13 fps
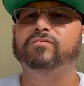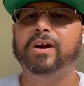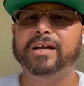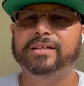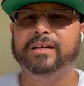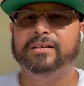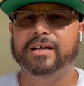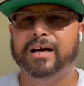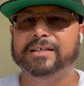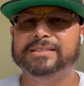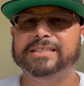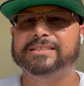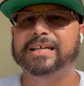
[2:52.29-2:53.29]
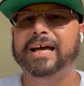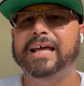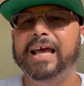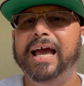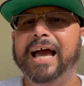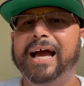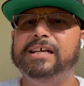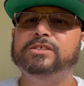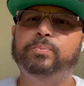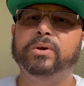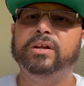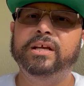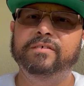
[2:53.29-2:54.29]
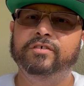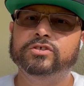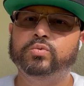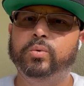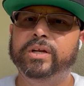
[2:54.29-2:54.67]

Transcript: recognize is that as believers,